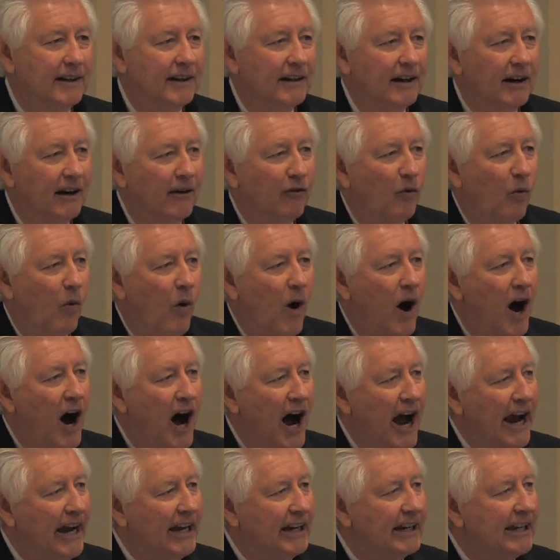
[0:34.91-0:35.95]
of
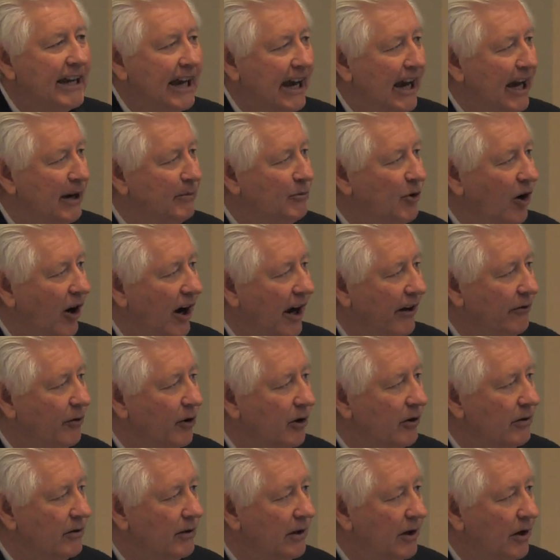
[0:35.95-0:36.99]
why a cab
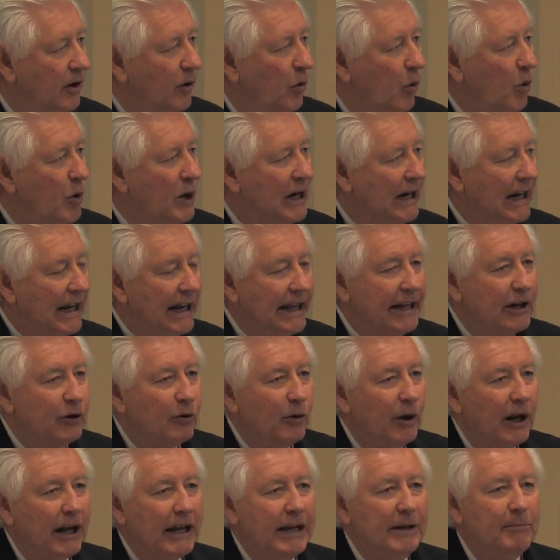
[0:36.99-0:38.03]
driver would
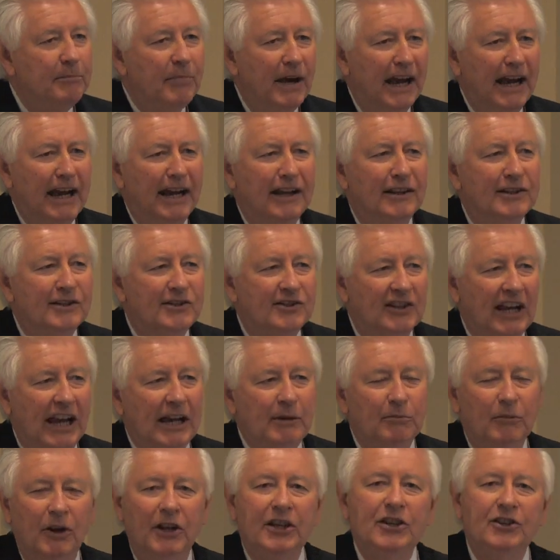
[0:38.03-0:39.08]
literally pay the
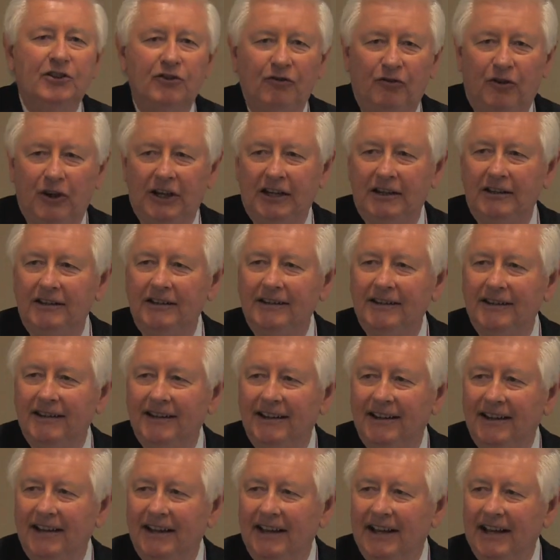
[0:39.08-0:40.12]
same lease fee
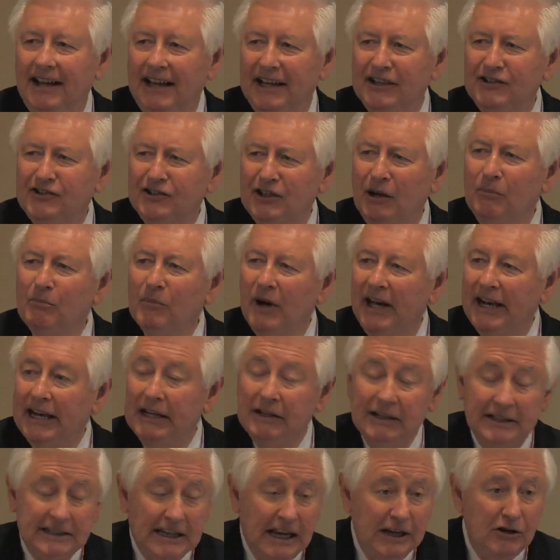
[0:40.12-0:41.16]
as
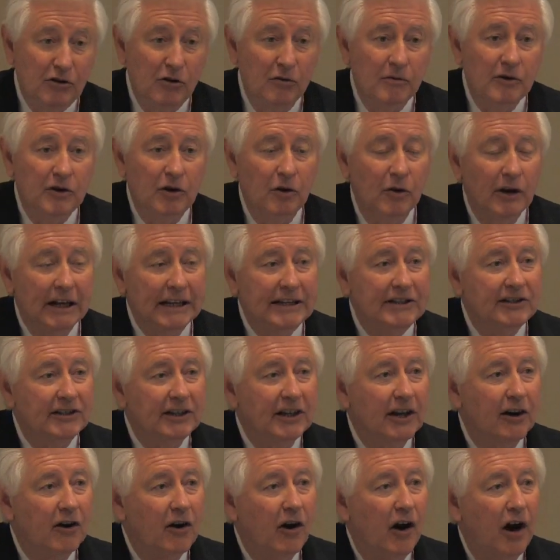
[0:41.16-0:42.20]
somebody, say you're
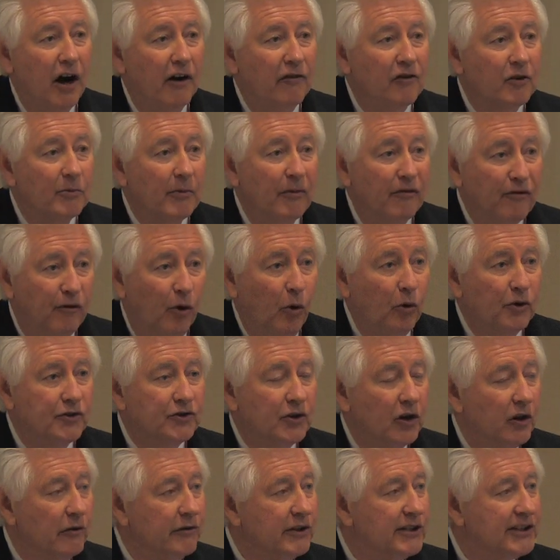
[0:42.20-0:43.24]
leasing a car from a
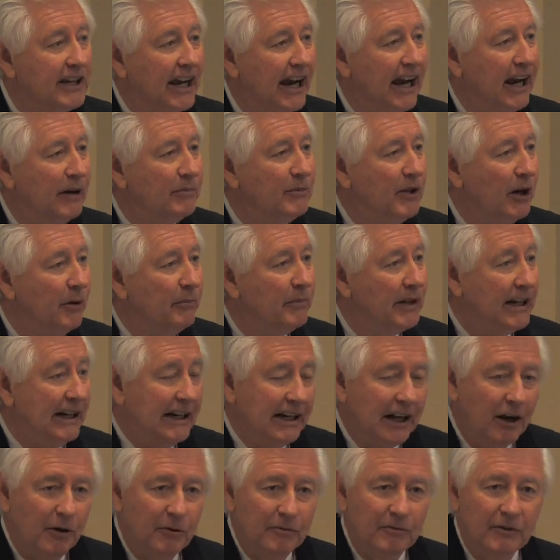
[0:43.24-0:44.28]
full-service cab company,
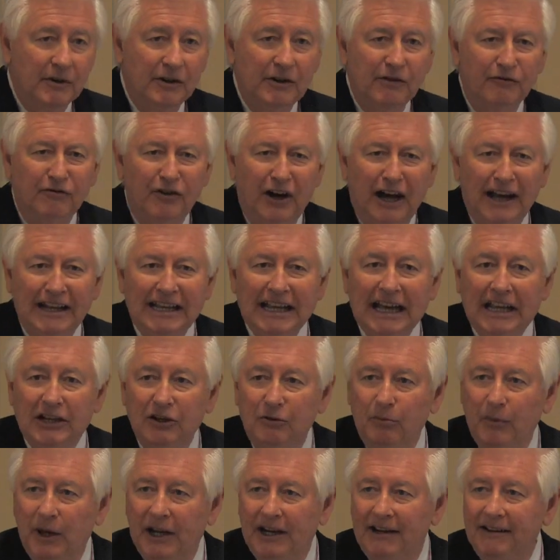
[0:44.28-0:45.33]
and I'll define that in
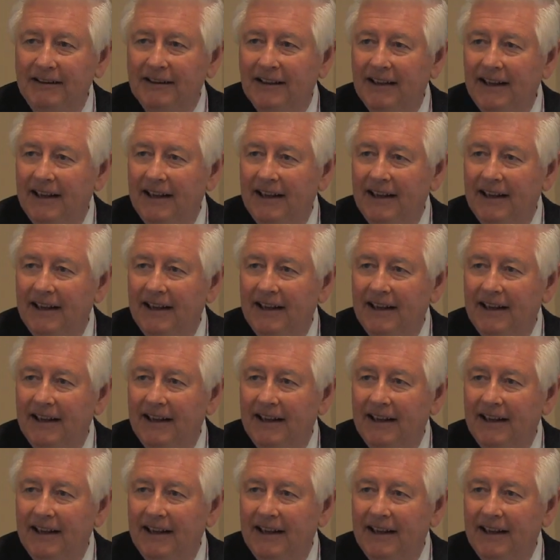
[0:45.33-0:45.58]
a minute.